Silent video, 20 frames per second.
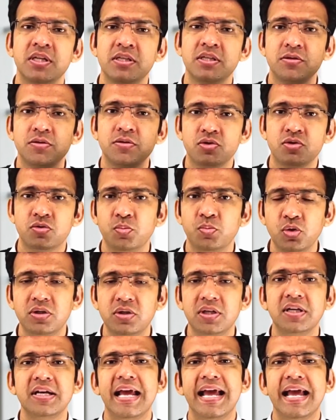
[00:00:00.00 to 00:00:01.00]

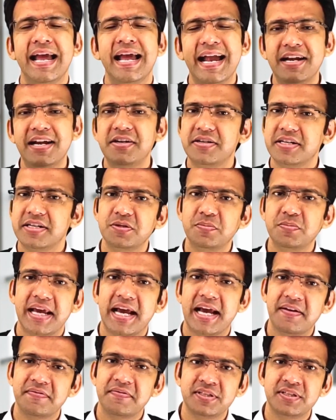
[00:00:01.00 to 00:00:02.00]
smoother. And trust me, I
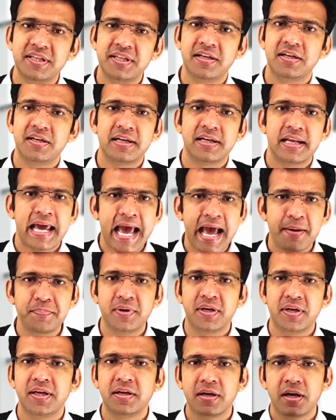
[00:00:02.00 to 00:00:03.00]
have seen it
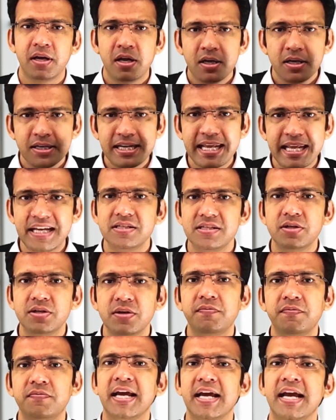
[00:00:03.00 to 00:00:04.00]
happening tens
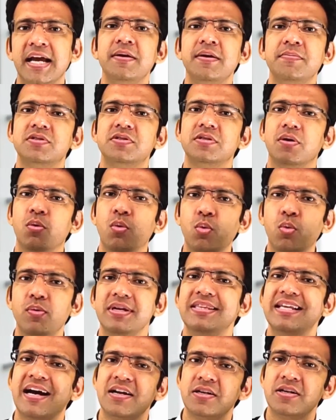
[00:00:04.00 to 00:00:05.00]
of times with
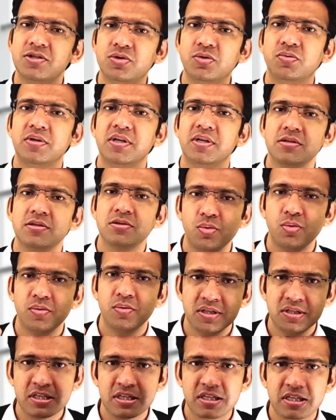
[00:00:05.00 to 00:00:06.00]
our students who are
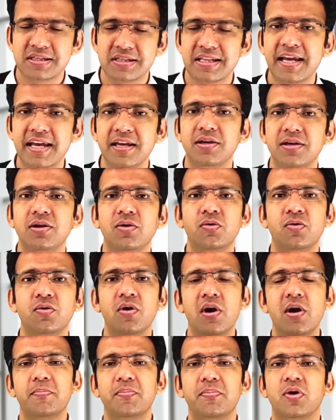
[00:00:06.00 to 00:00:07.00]
just like you,
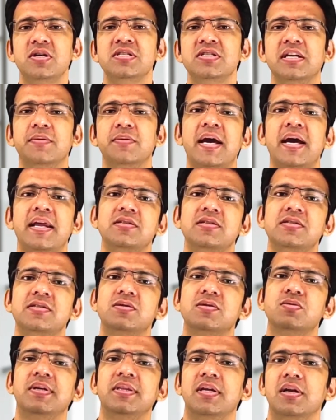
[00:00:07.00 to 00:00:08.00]
project managers
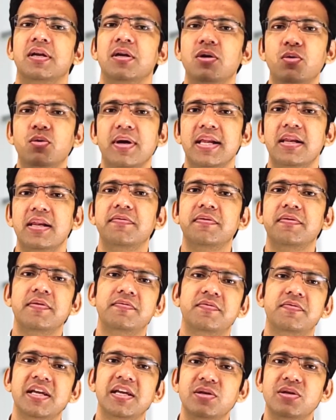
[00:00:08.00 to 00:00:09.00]
with 12,
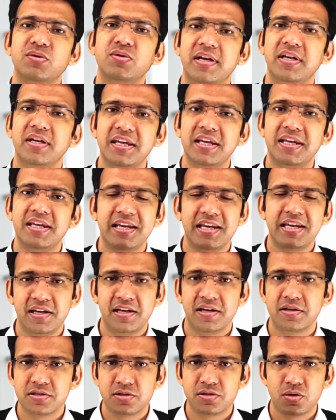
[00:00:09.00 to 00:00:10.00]
15, 20
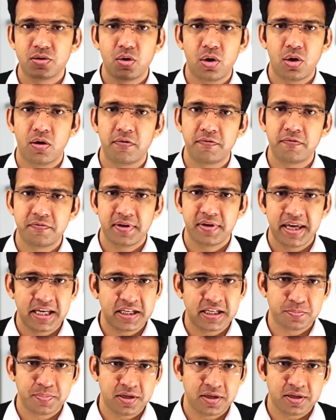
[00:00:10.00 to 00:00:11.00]
years of
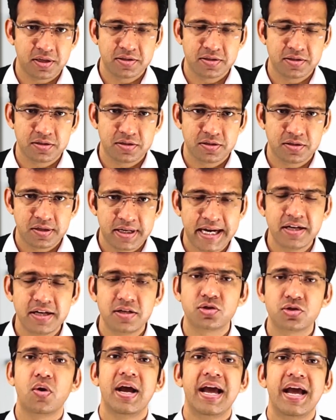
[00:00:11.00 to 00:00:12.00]
experience, right?
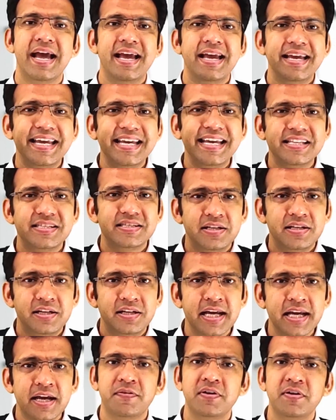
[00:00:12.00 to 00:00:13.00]
So it's
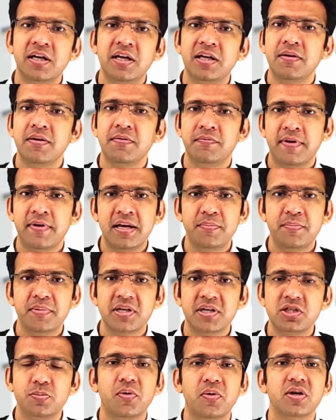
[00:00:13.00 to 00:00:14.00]
definitely very
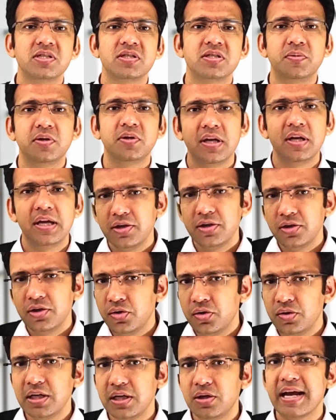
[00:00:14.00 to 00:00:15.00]
much possible. You
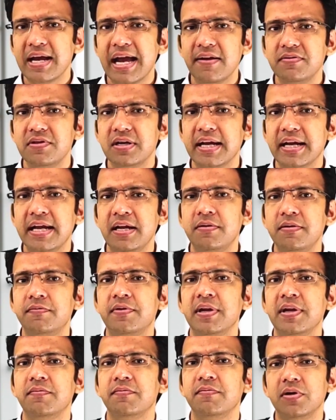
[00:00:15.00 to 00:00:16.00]
need to have the right
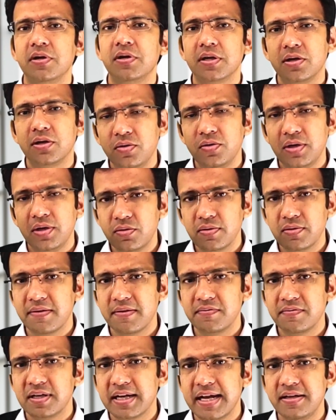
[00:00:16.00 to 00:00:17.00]
framework. You need to have
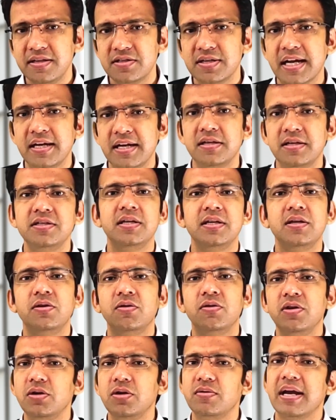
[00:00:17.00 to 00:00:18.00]
the right strategy. You
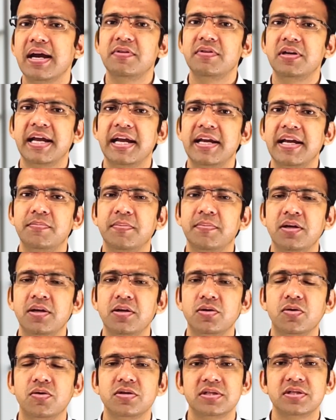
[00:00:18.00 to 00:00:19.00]
need to have the right
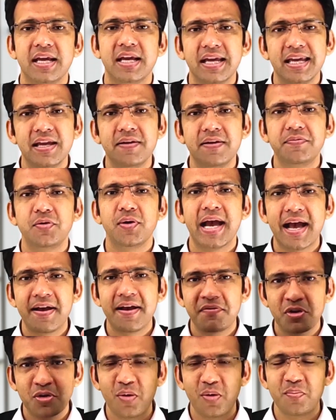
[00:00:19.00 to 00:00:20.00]
mentors. If you have a
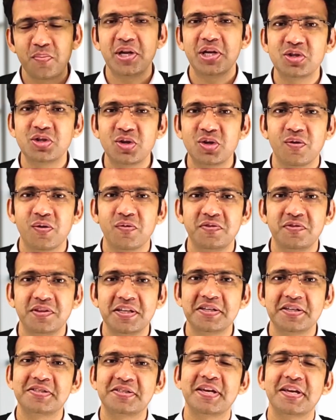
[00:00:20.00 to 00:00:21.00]
combination of
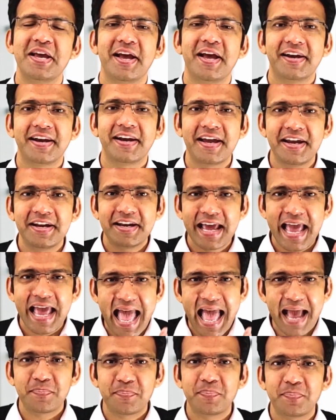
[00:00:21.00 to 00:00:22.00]
this, right,
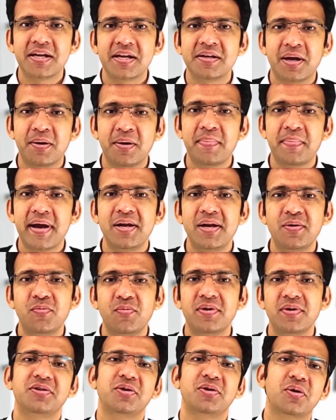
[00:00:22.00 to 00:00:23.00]
plus combined
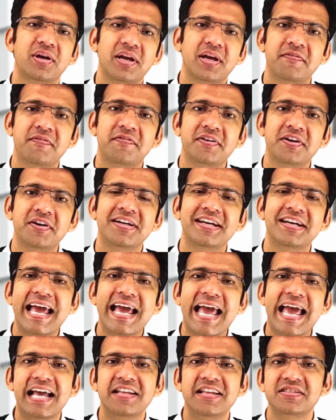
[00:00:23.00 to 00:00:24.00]
with your effort
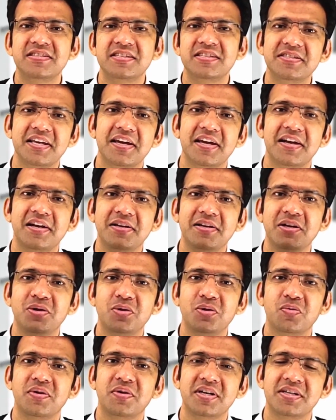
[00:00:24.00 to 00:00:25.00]
and sincerity
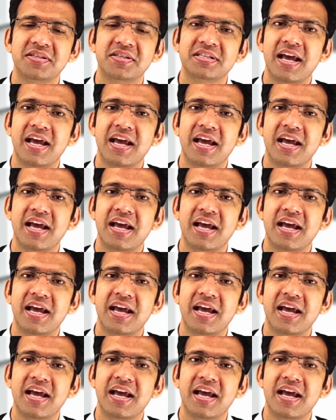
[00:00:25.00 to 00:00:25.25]
towards